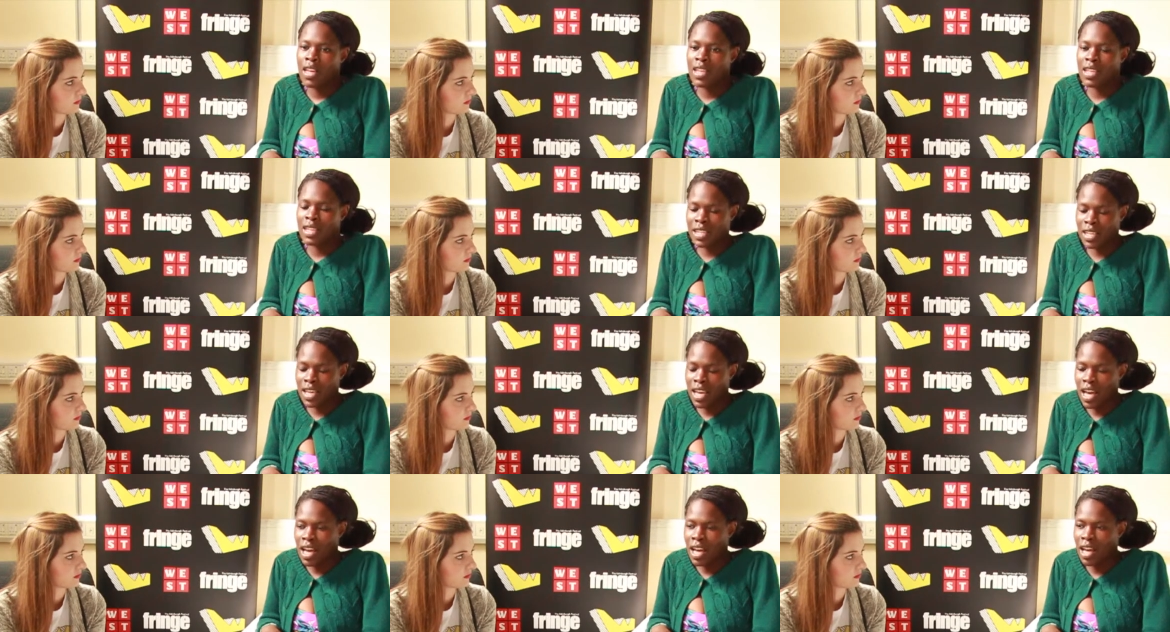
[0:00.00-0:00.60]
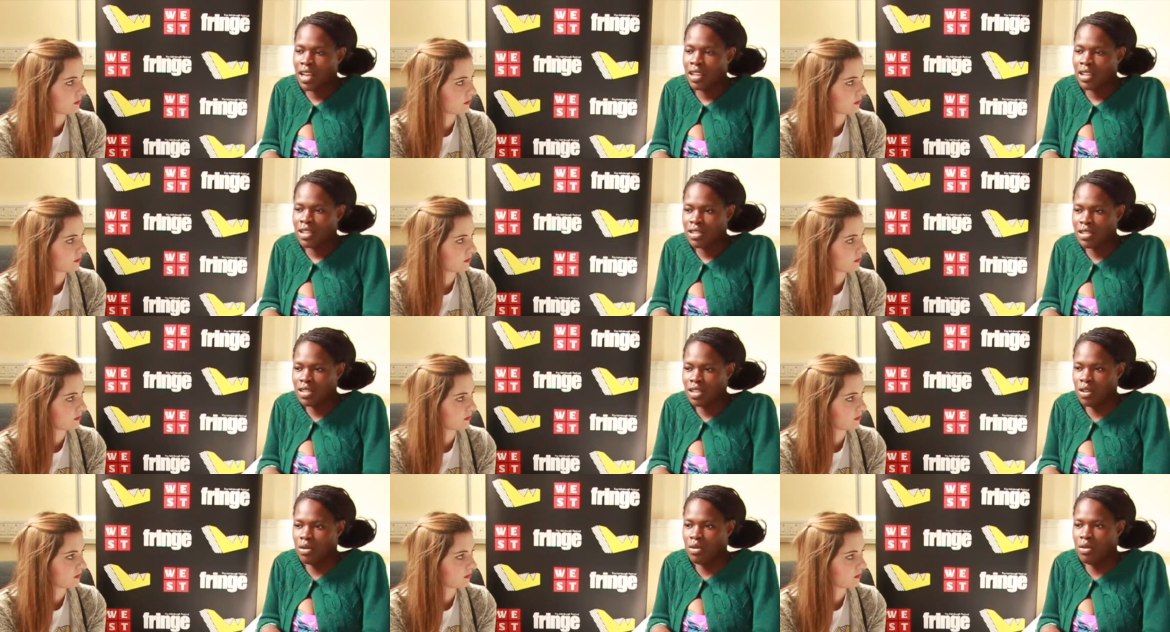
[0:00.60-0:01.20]
Speaker 1: Yeah,
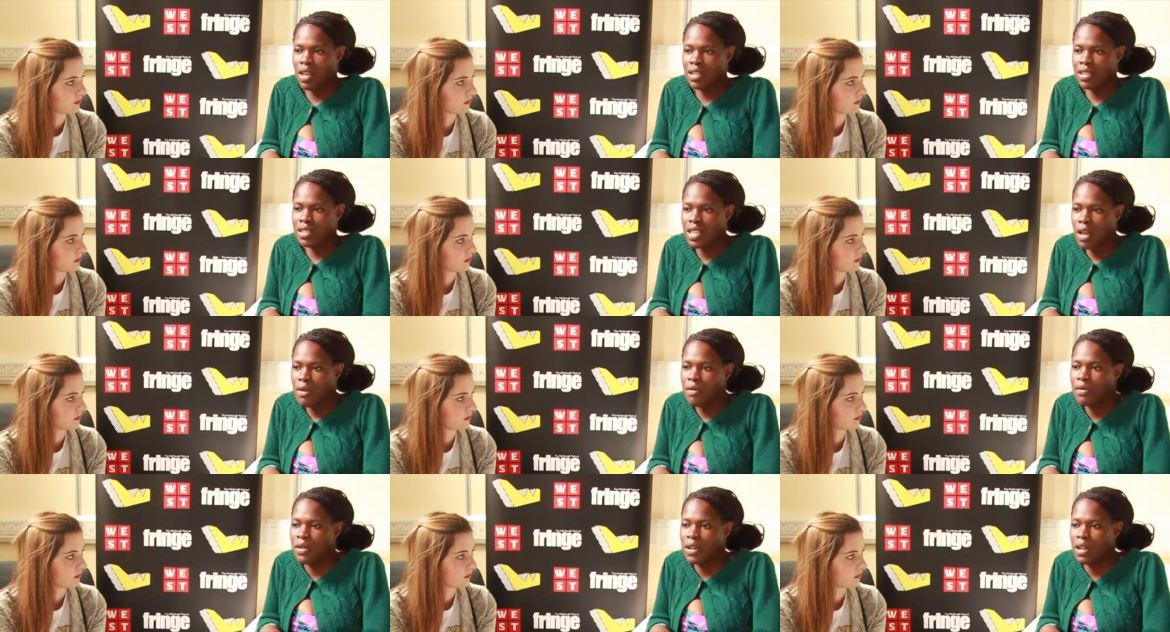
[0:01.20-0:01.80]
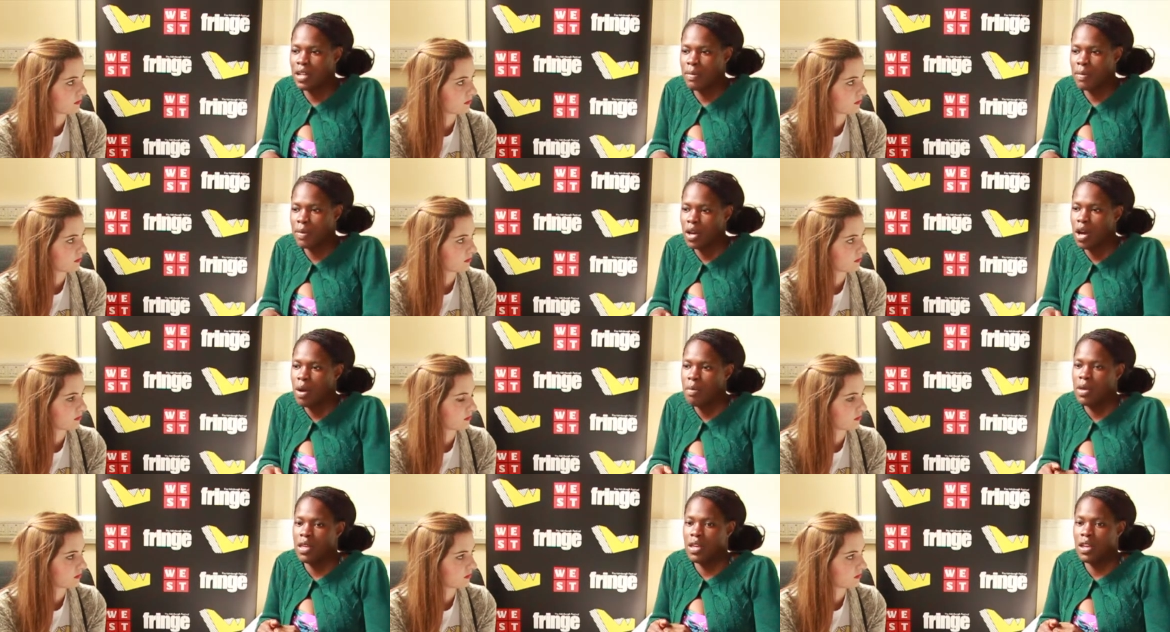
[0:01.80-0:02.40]
so it's definitely
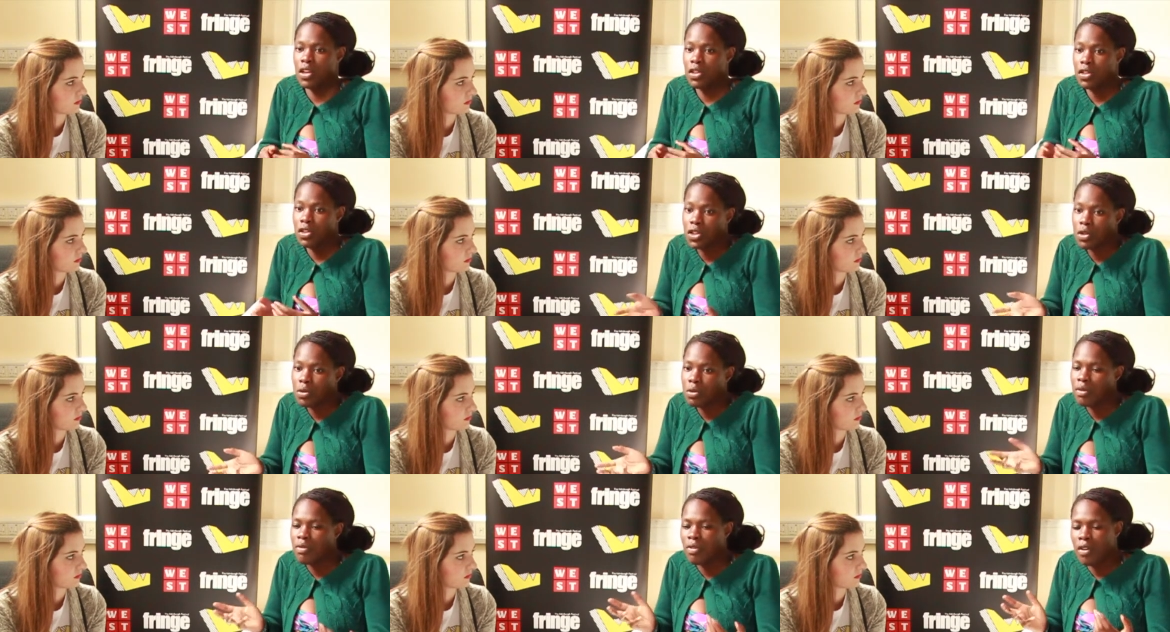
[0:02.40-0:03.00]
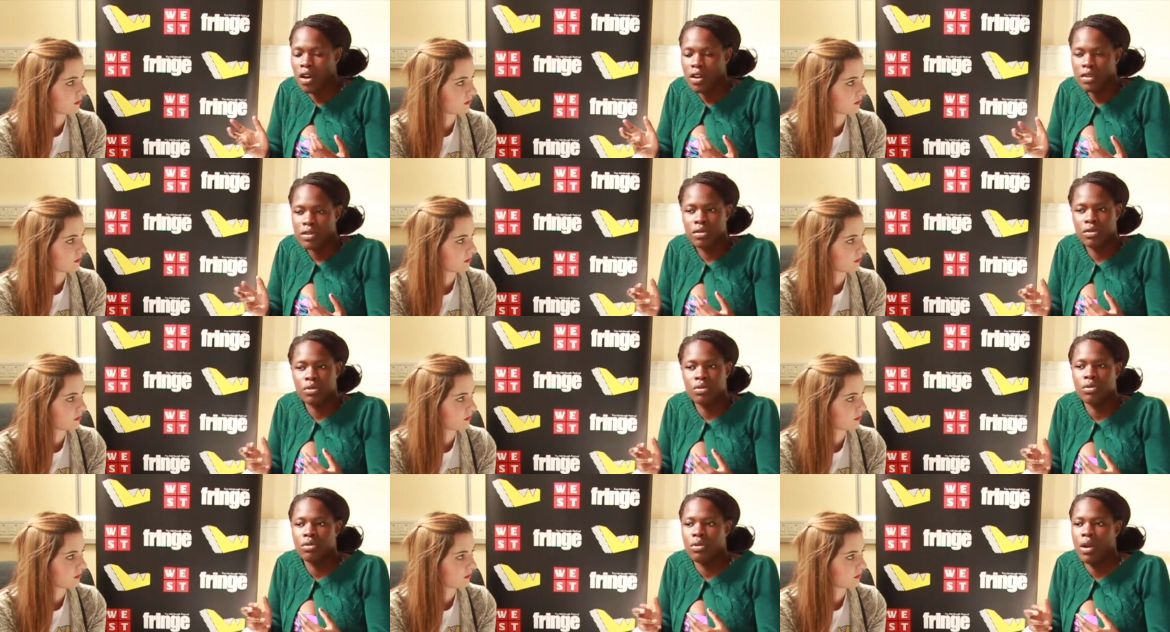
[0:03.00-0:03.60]
becoming the
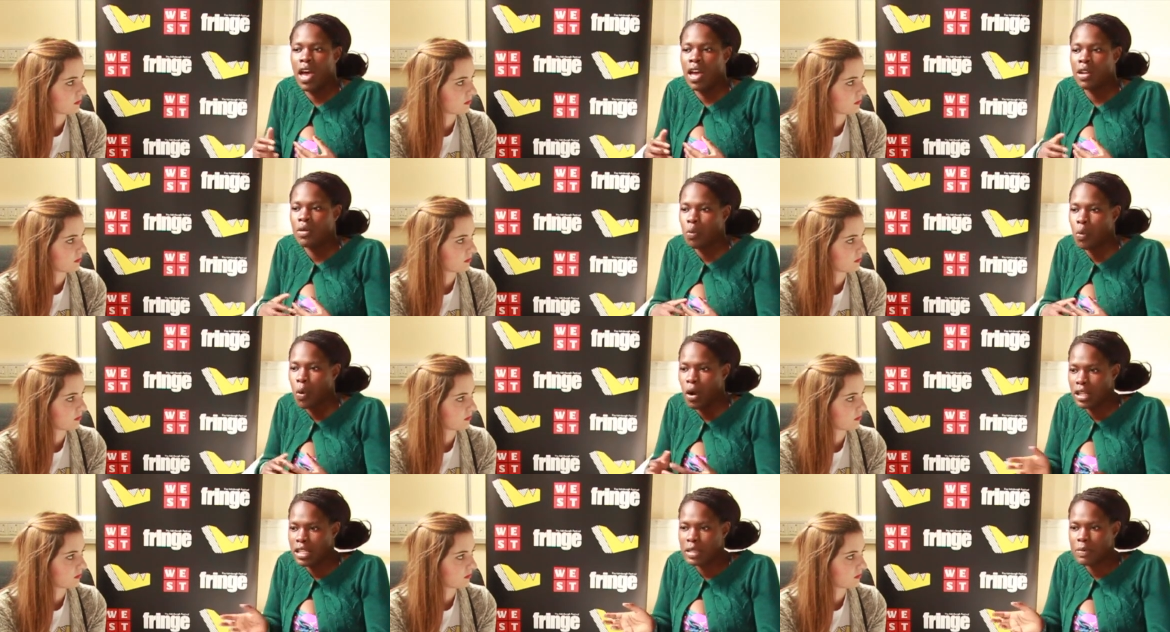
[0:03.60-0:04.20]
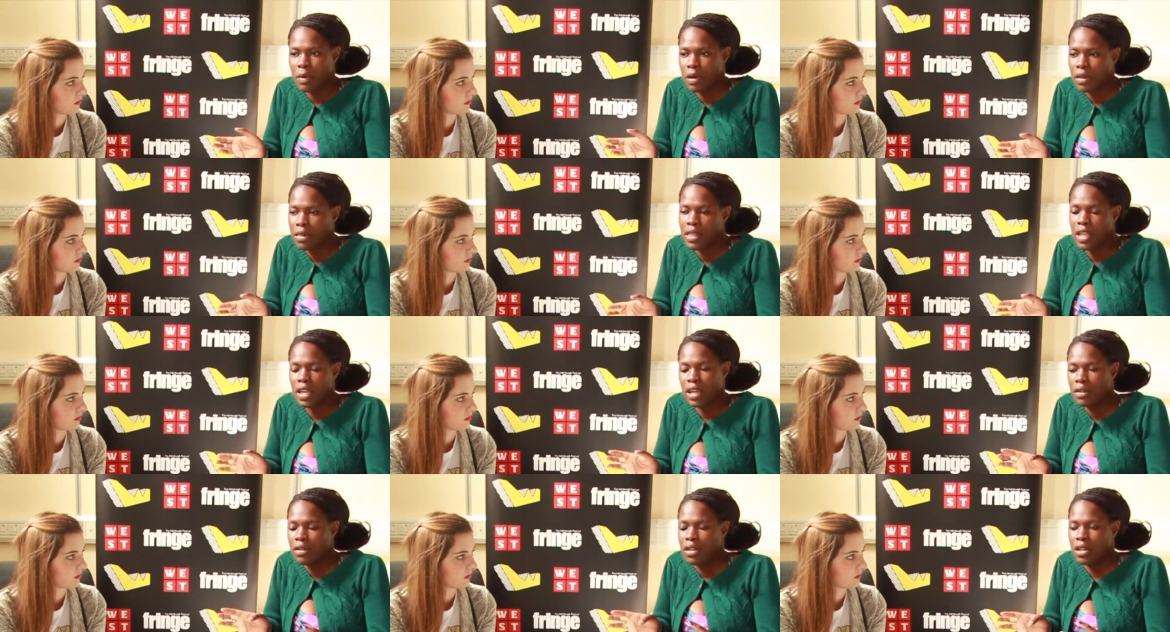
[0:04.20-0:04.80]
universal and widespread
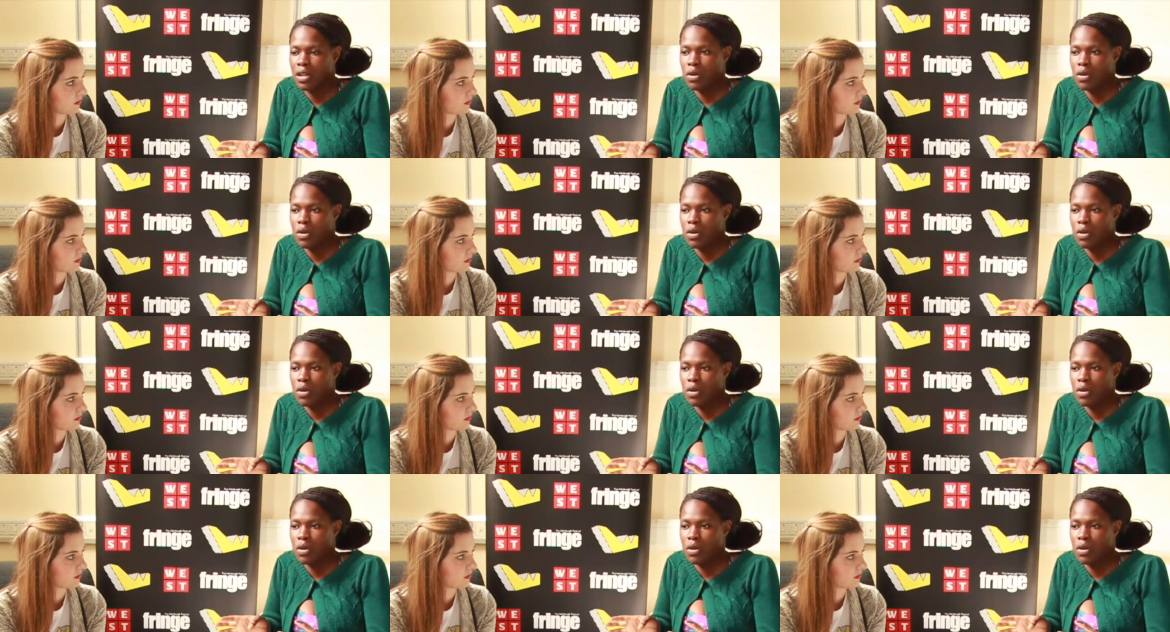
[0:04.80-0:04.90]
thing that